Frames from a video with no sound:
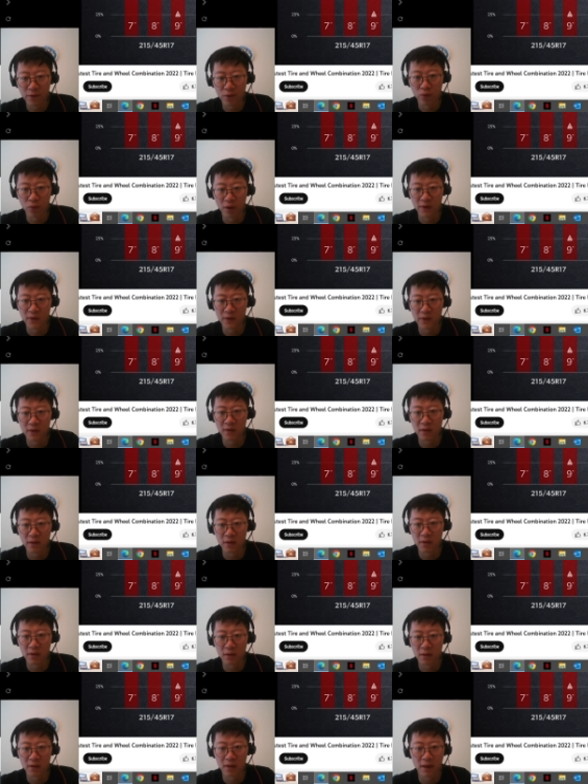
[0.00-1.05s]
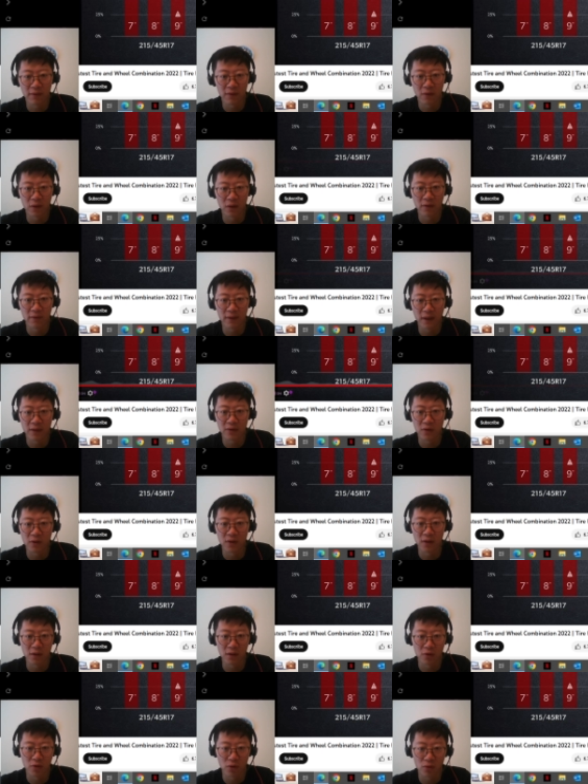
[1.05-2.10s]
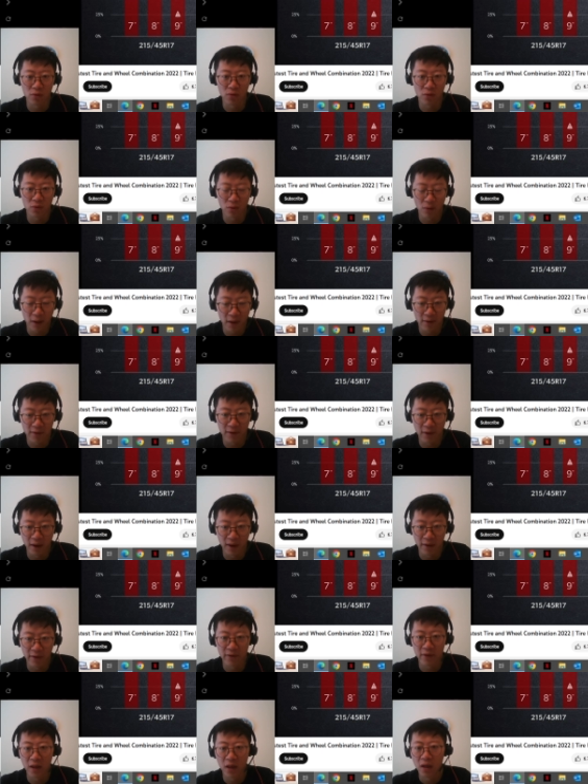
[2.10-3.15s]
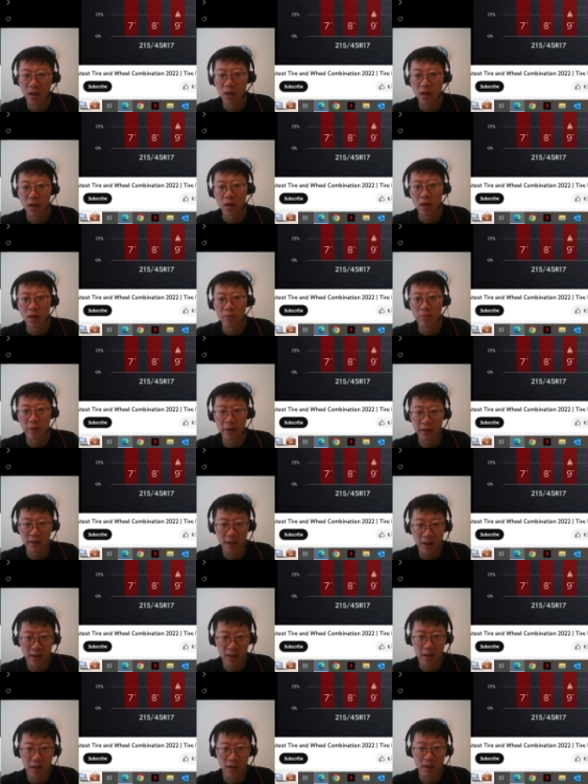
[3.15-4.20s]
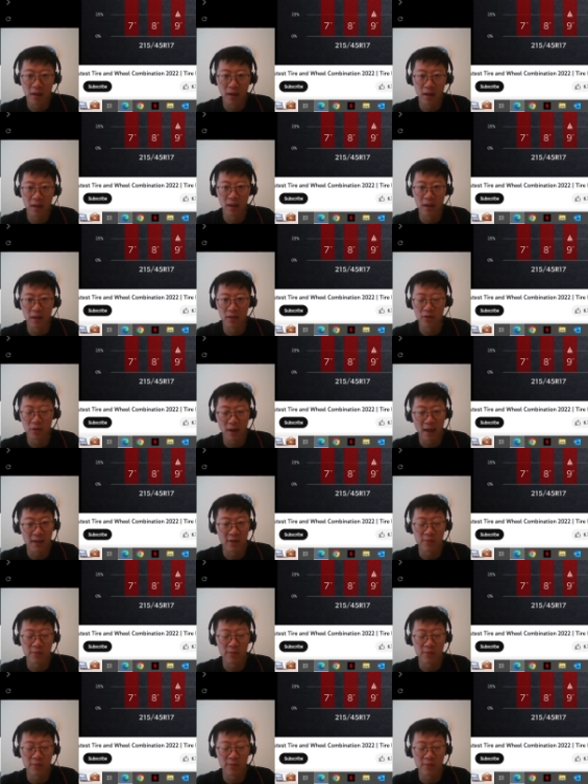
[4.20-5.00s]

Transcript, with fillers: was definitely faster than 225. But then, uh, so as